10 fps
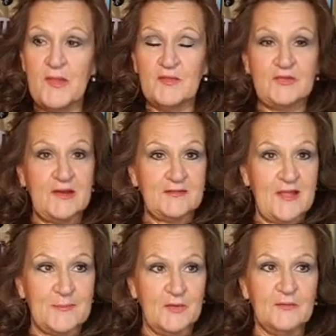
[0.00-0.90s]
Here's an
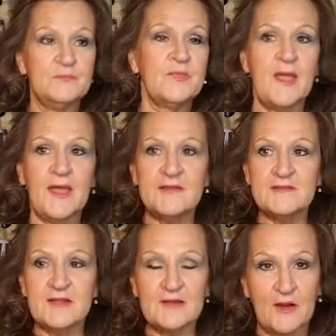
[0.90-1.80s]
example. I had a
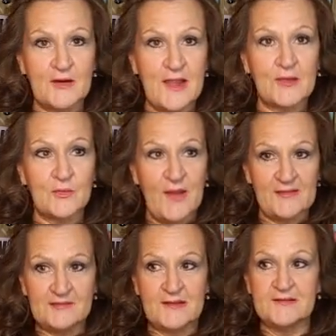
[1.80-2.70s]
sudden cardiac
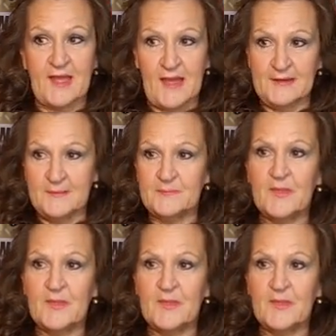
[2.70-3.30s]
arrest and died.